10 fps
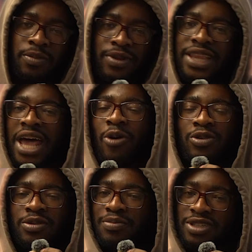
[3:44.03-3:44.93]
but that
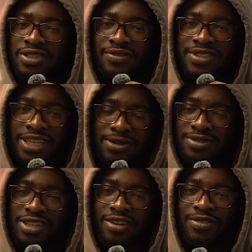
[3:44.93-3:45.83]
was a bunch of setup
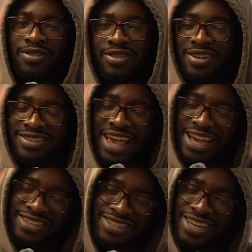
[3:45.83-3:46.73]
stuff. So let's
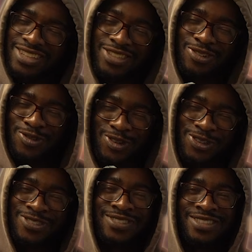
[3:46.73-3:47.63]
actually get into the
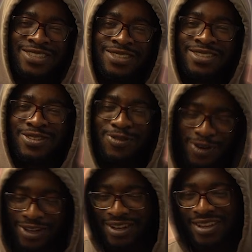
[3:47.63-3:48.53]
real
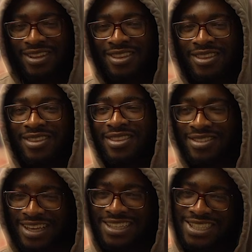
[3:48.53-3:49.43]
fun. Let's
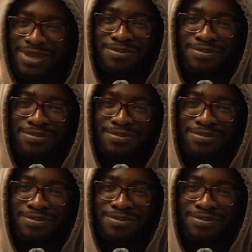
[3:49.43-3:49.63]
get into the